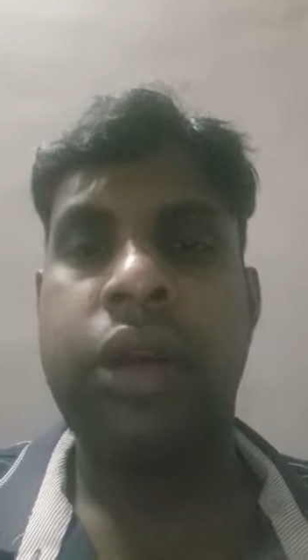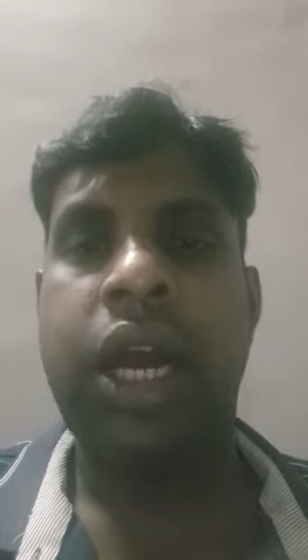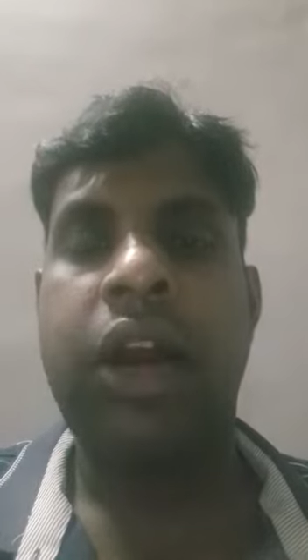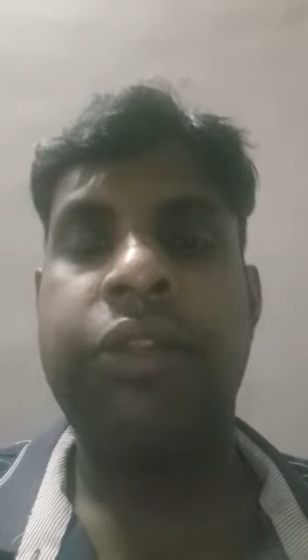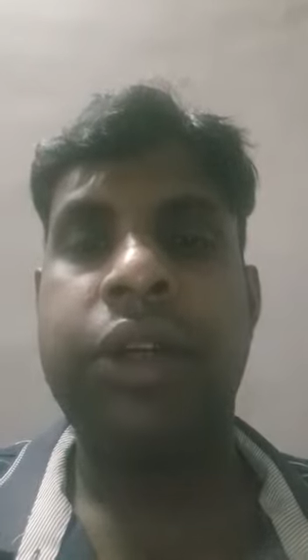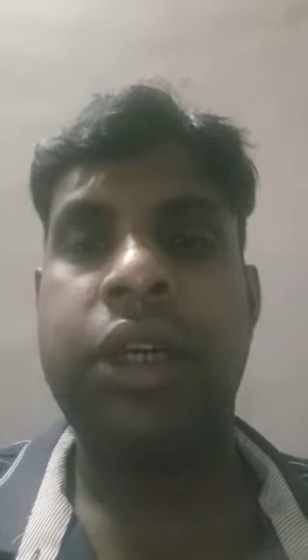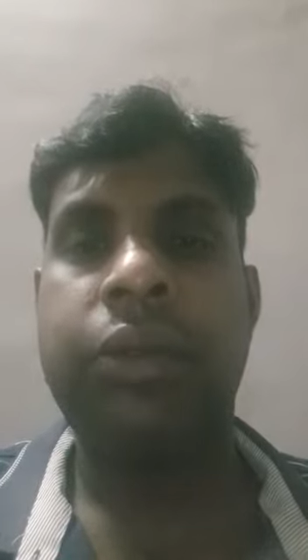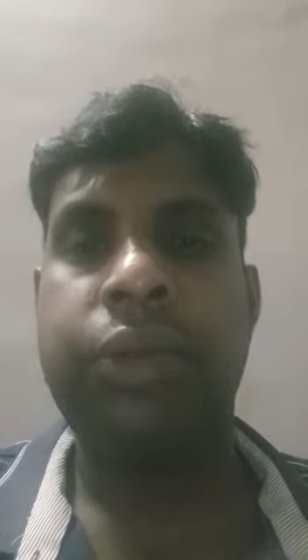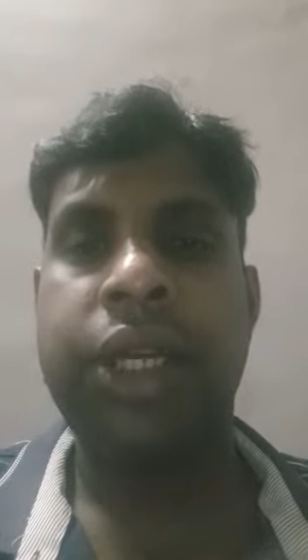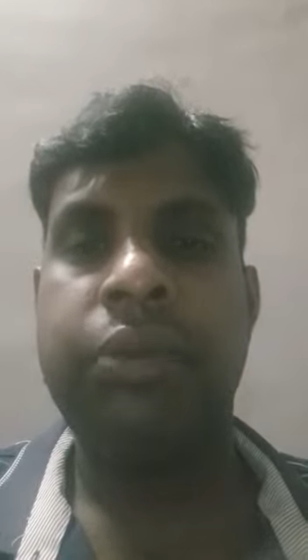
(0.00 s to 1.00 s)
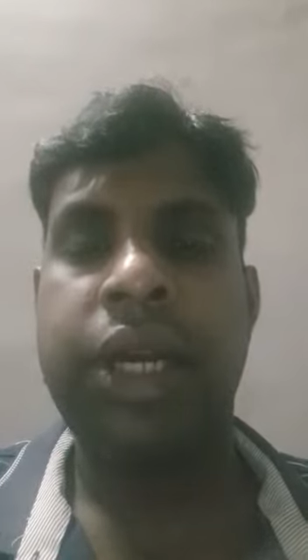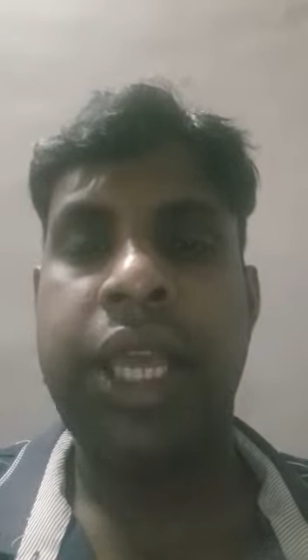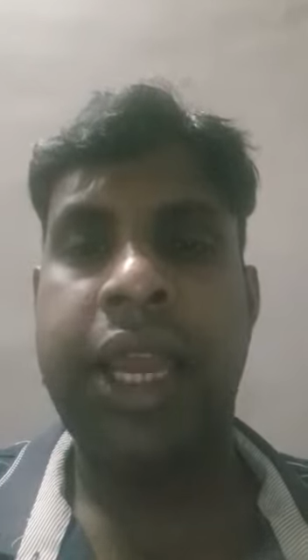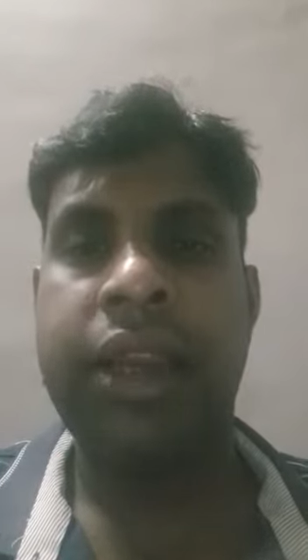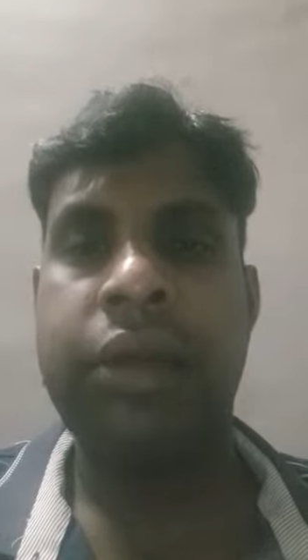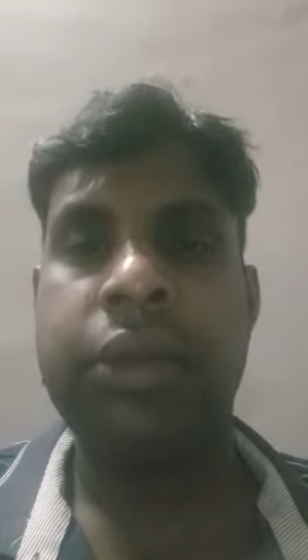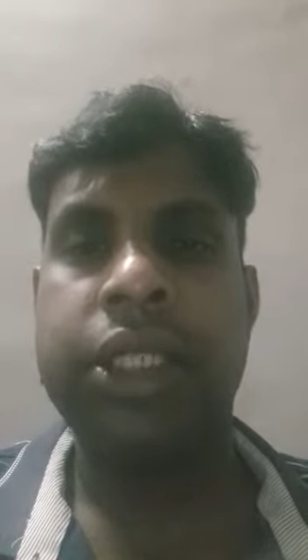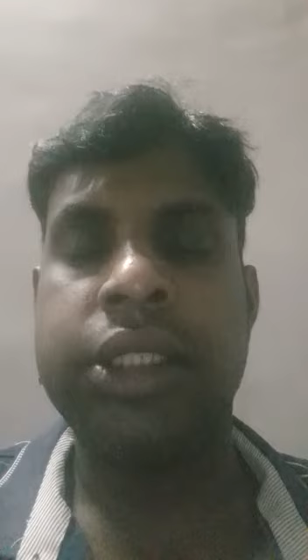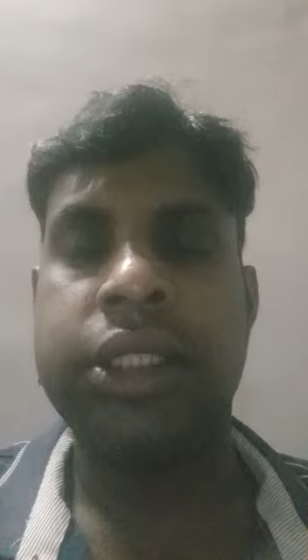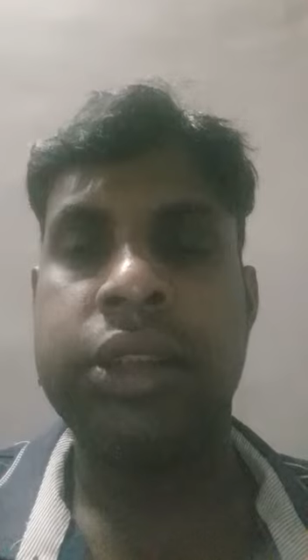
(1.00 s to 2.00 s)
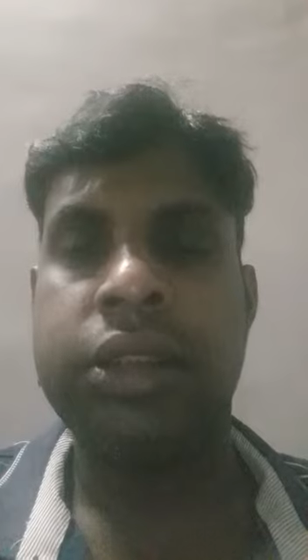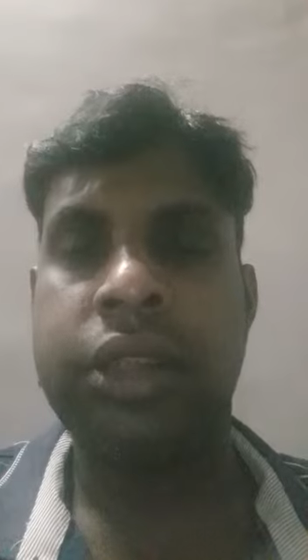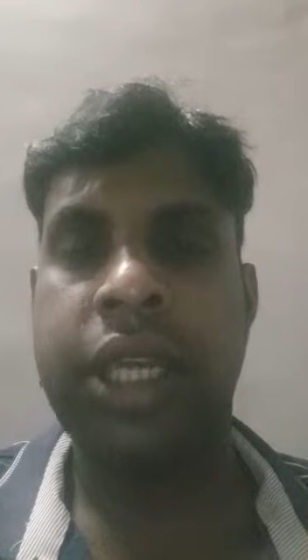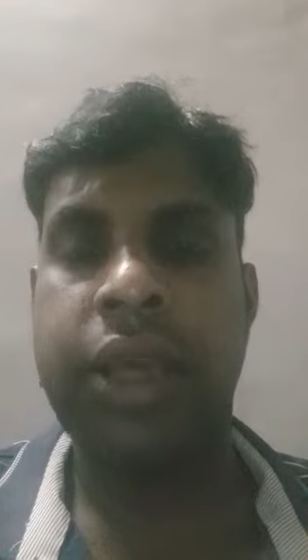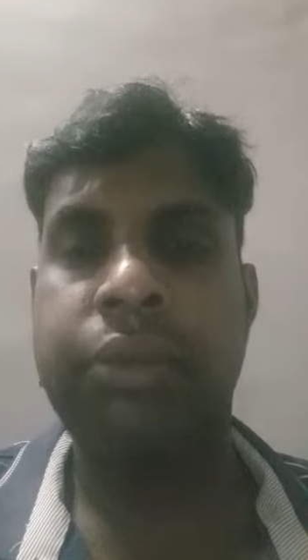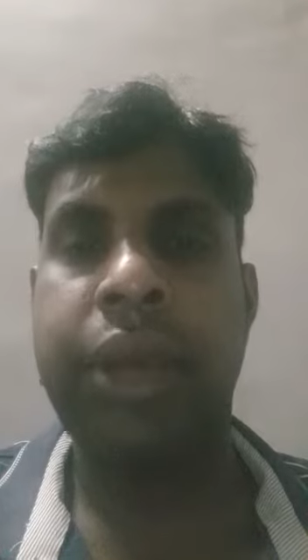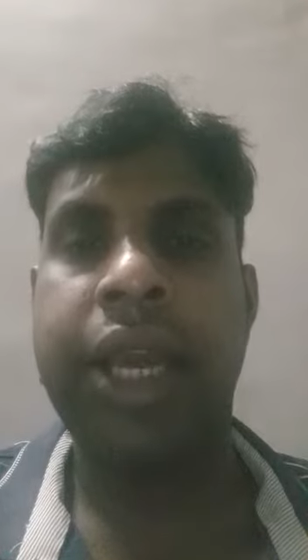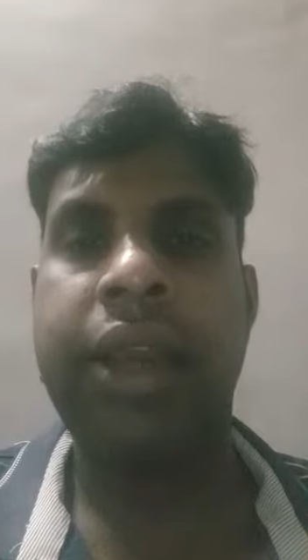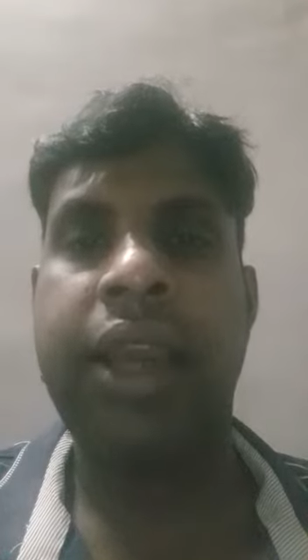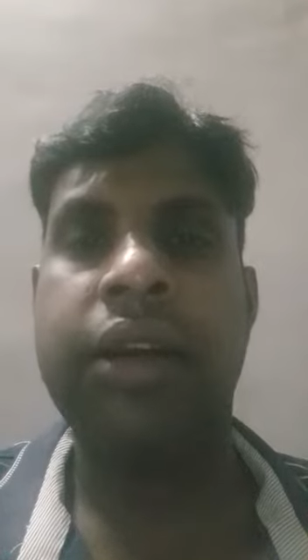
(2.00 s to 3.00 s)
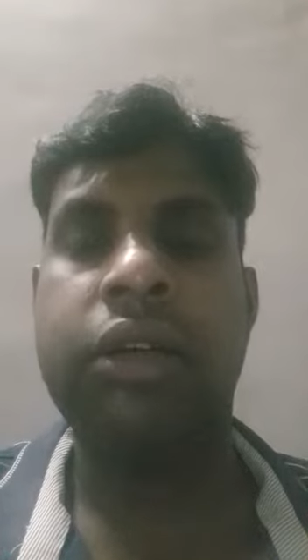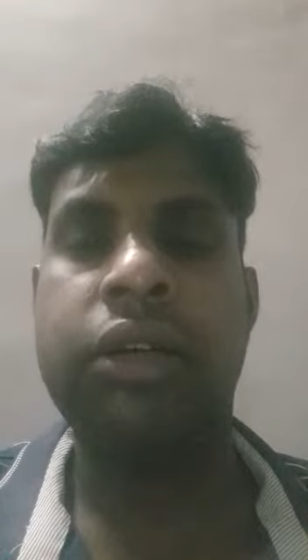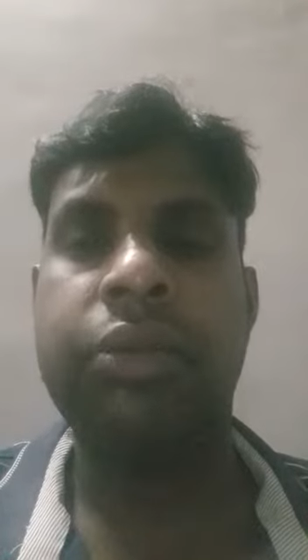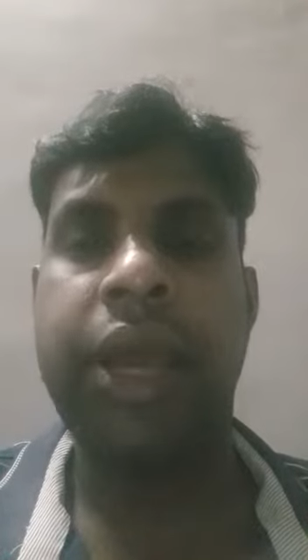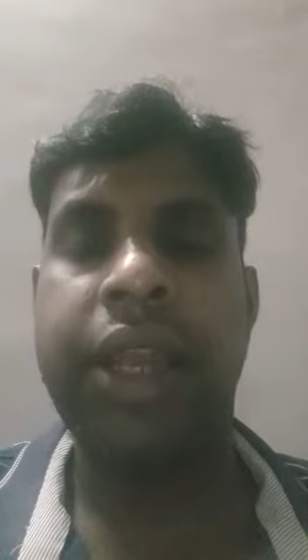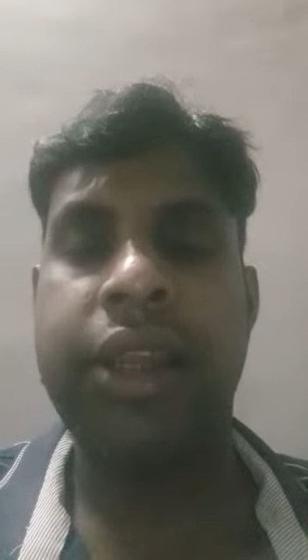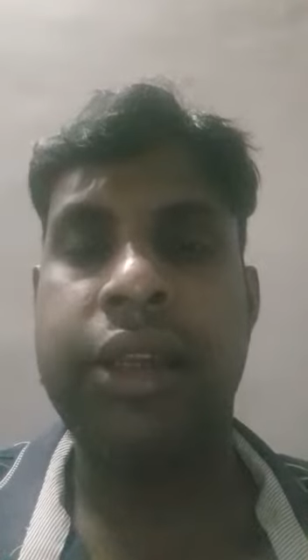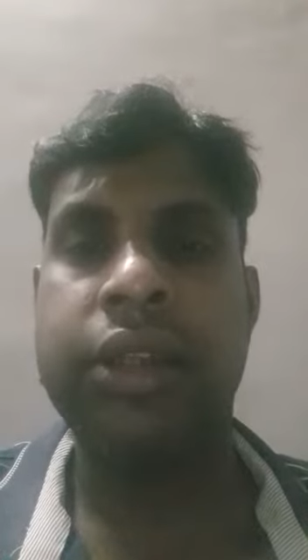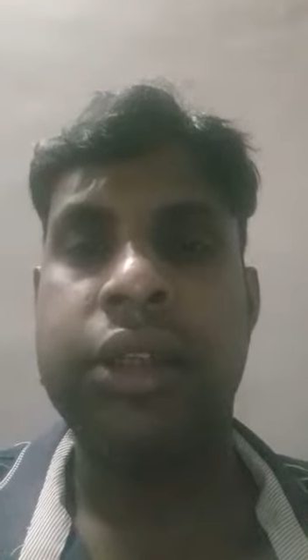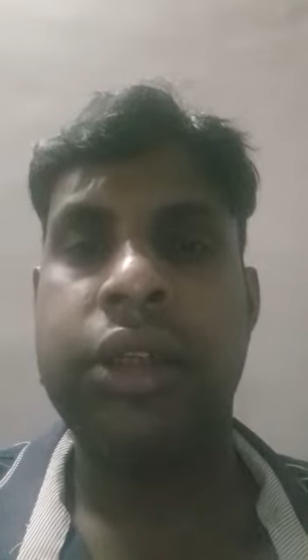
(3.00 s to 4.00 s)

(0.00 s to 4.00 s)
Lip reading: After complete my agreement, came back and got married.